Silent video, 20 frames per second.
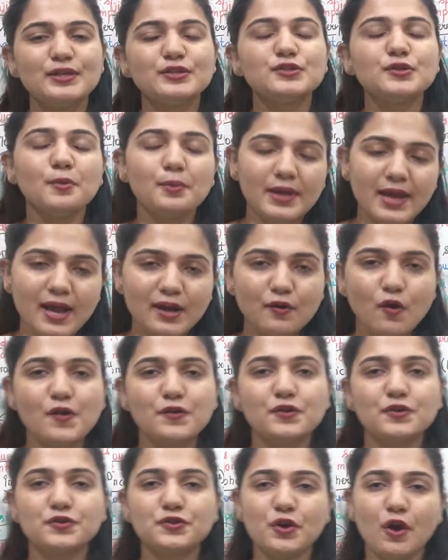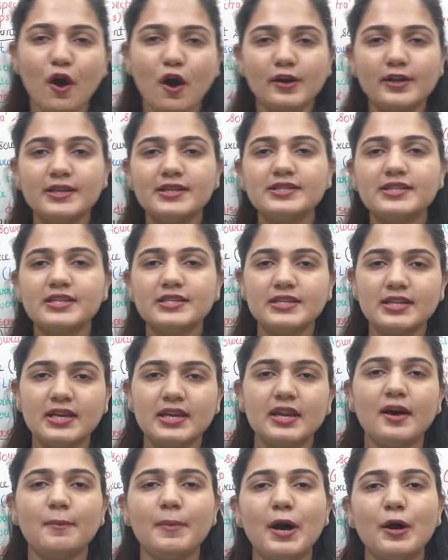So we are going to talk in
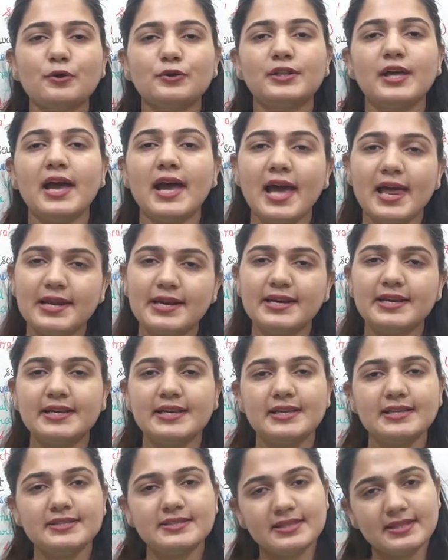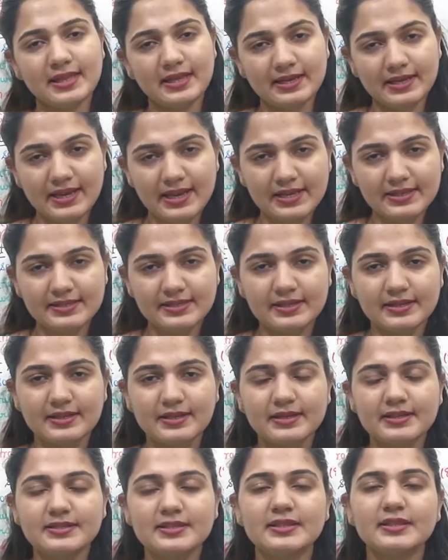detail about the LEDs, the
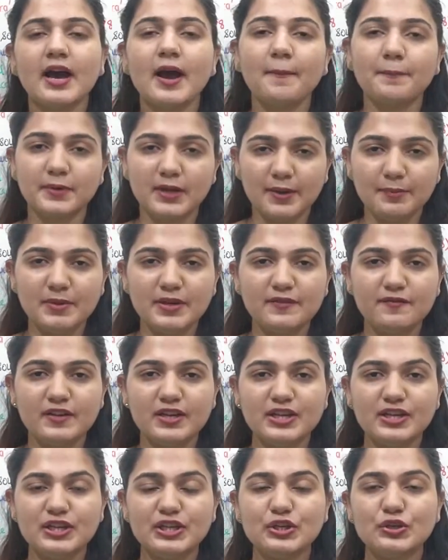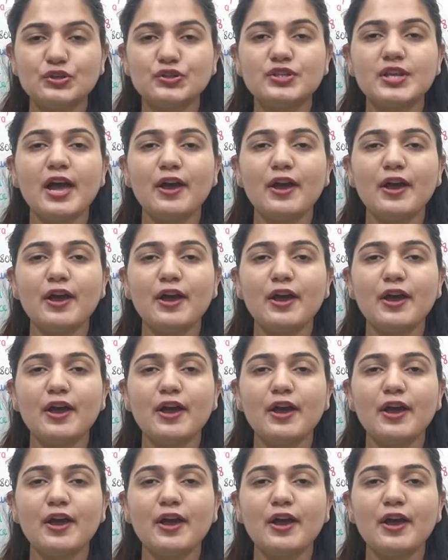lasers in the upcoming videos.